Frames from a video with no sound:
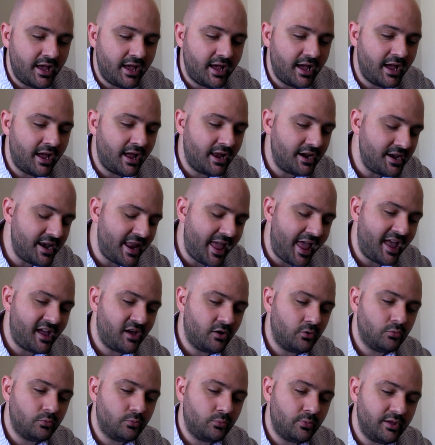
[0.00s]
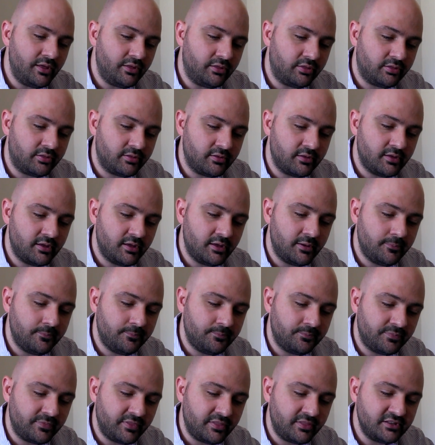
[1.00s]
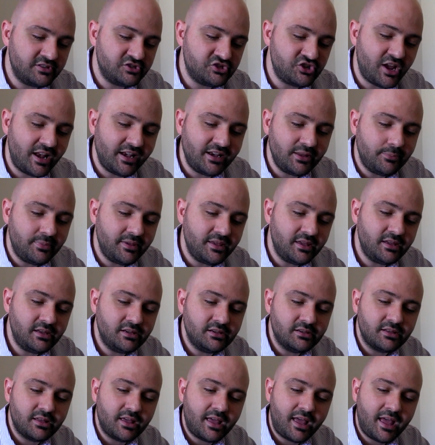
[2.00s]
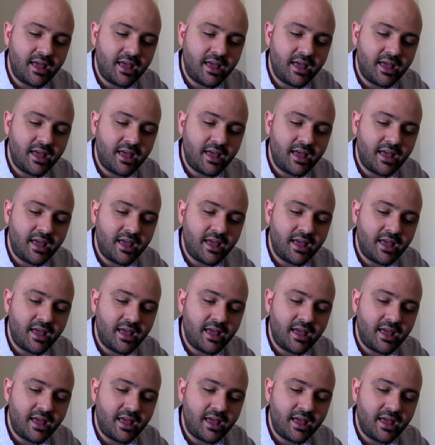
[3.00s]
Now with the Jelly Bean,